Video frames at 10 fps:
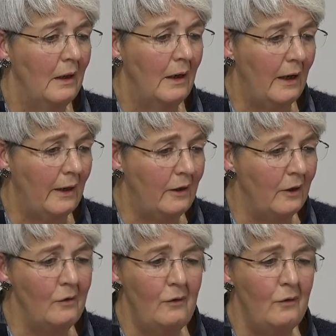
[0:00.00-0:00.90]
I
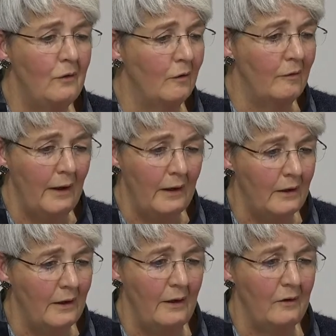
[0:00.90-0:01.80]
now do not
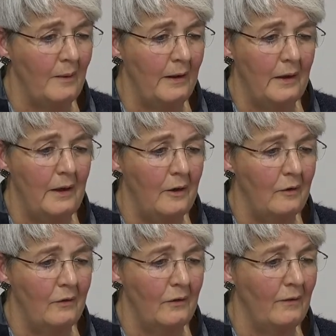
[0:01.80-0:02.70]
recognise my
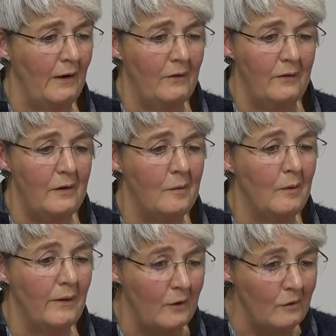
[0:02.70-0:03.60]
carers if I see them
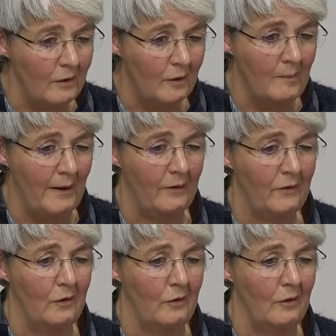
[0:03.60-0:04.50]
without their
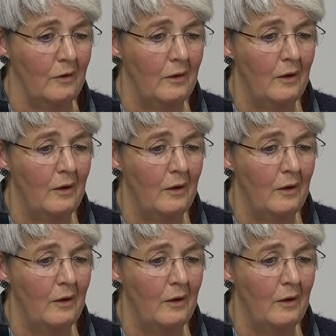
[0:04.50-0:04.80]
mask on.